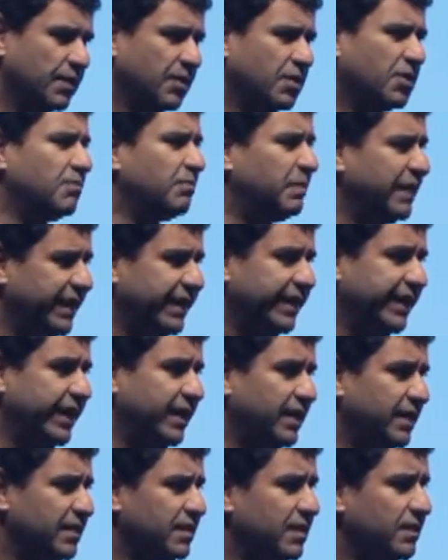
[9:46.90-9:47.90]

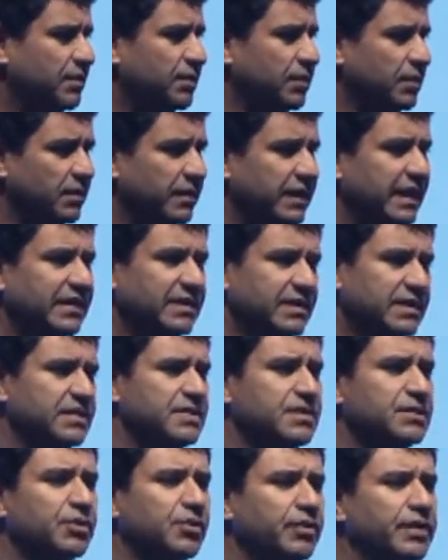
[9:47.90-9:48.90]
complicated to look at
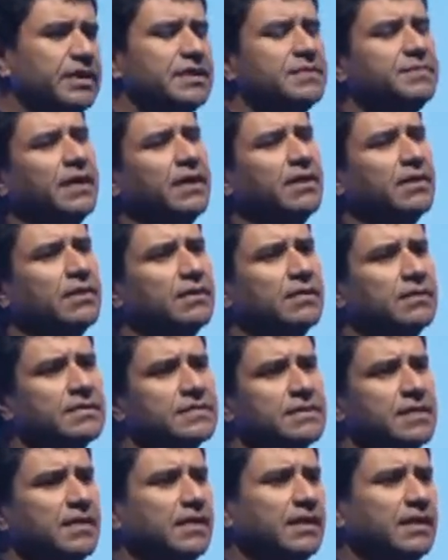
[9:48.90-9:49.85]
these trees because